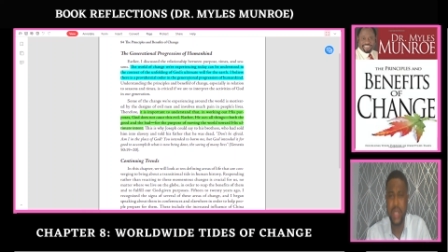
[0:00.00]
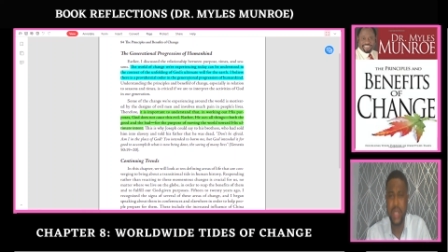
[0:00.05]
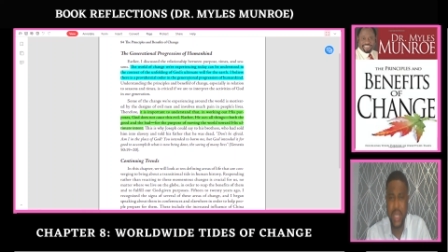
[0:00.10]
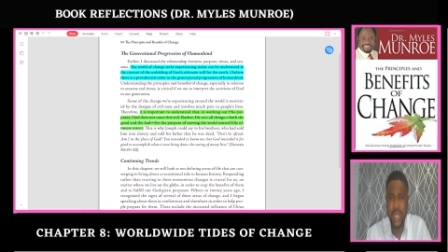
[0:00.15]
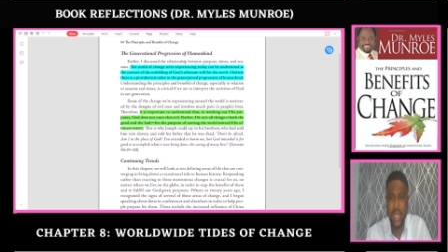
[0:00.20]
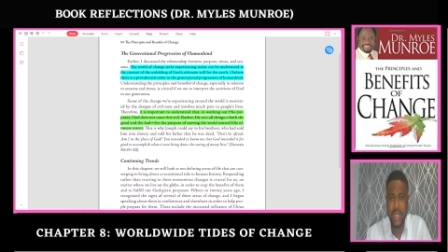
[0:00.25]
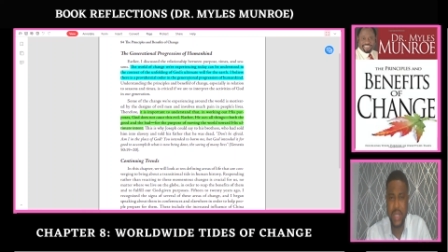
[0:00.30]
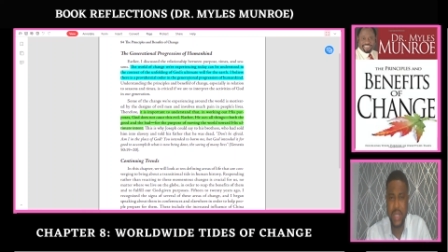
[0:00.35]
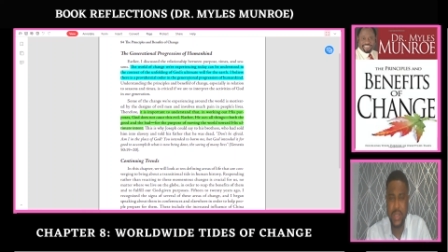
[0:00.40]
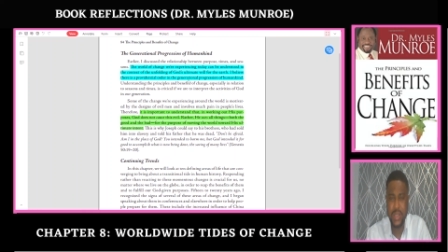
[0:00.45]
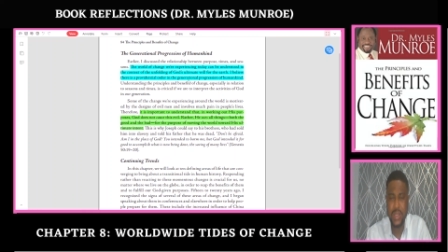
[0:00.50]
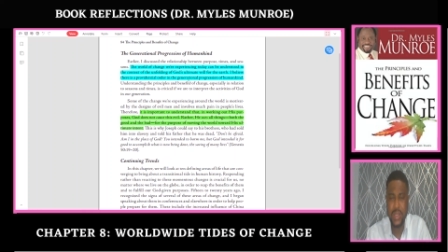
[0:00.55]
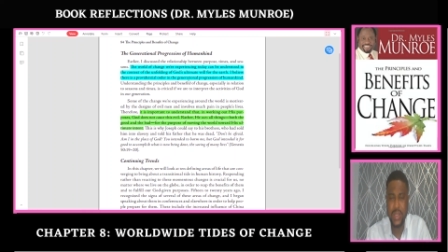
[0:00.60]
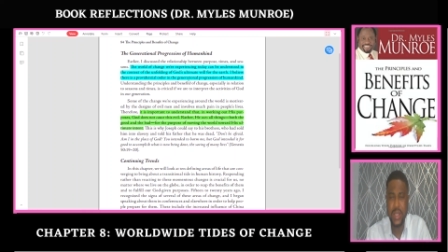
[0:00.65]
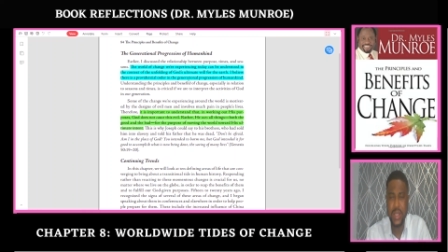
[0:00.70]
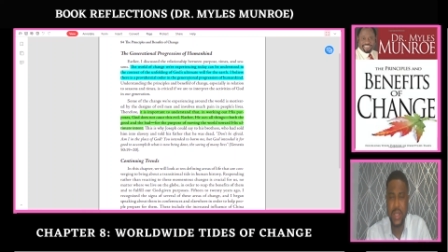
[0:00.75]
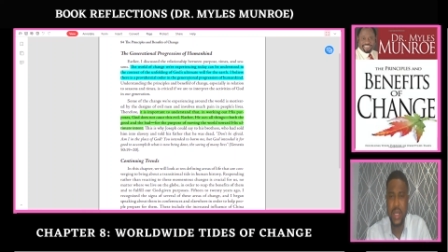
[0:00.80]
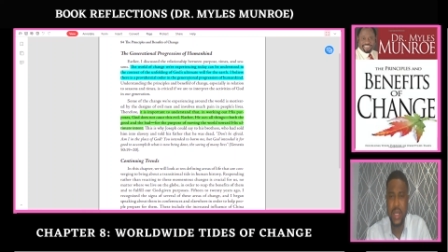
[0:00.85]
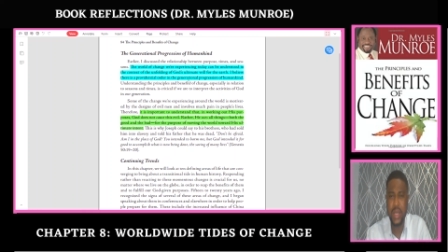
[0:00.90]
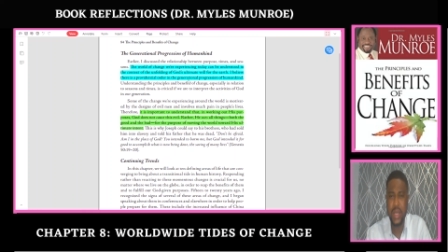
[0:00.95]
is.
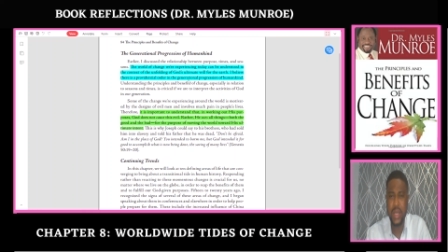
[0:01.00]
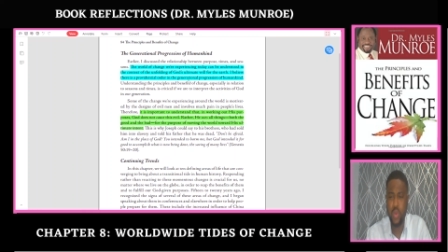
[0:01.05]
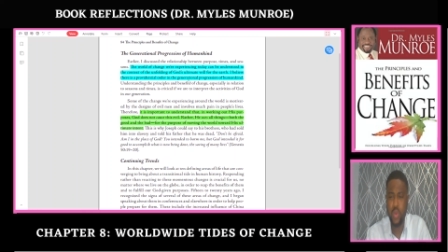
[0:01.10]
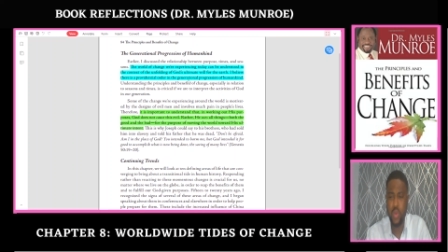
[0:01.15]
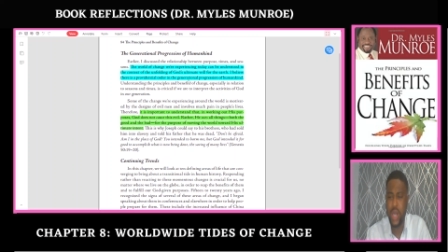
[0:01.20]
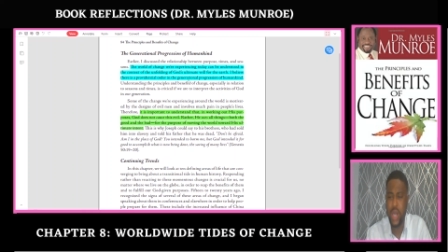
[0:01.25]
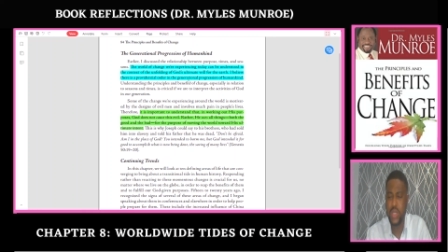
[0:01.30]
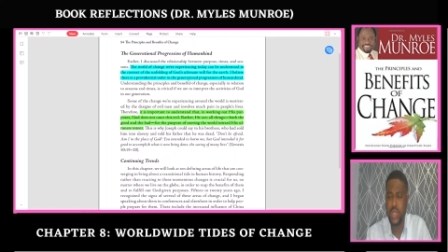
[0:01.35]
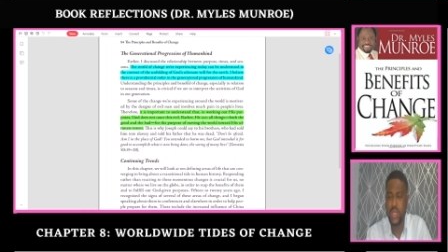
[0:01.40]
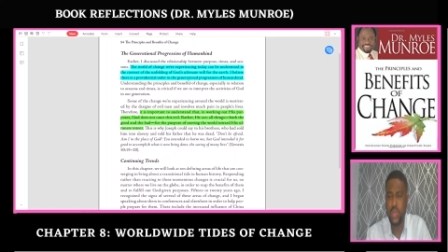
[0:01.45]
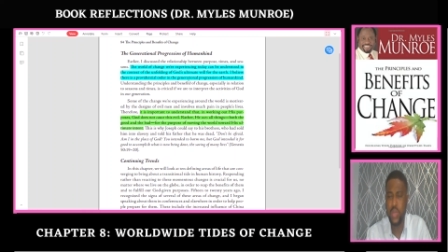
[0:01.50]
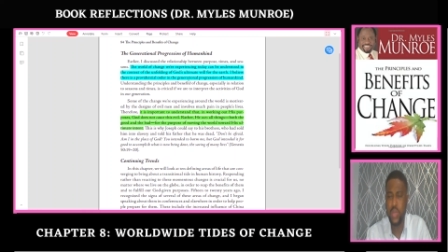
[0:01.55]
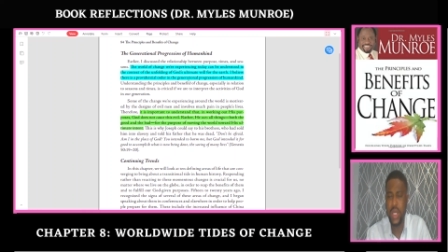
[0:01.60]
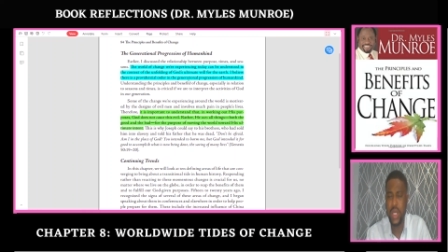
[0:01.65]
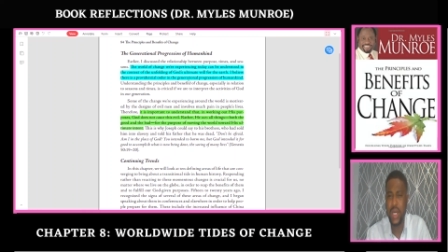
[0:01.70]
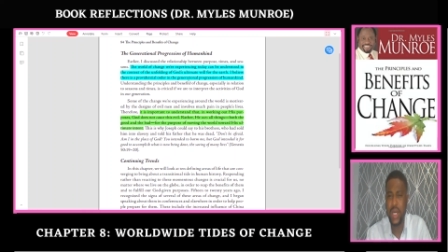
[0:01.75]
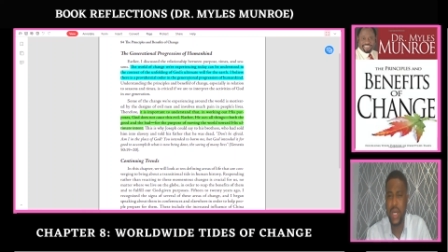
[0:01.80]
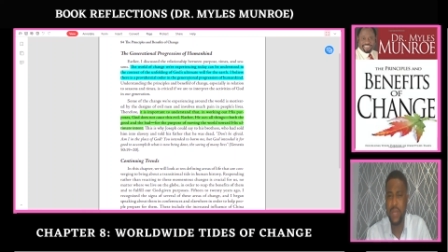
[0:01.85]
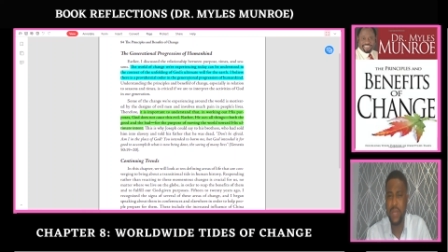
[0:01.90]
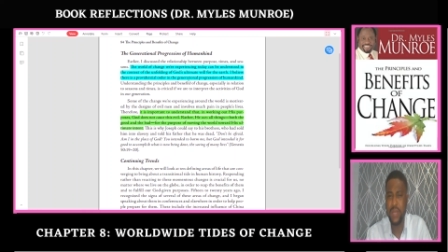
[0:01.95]
And once we
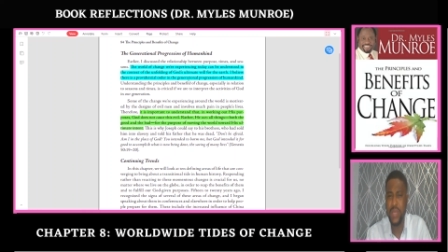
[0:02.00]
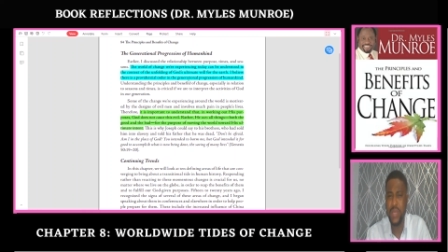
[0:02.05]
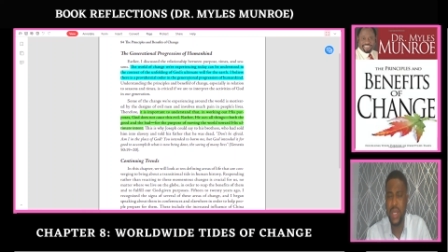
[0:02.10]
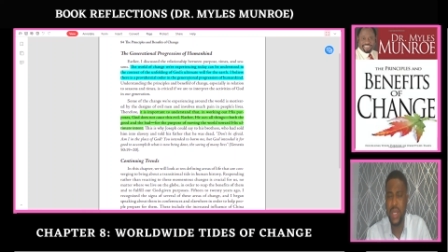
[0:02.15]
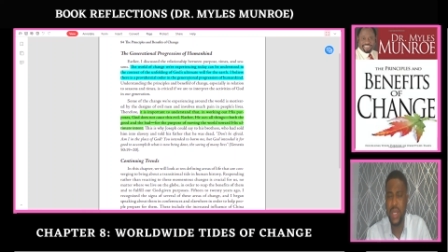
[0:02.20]
can be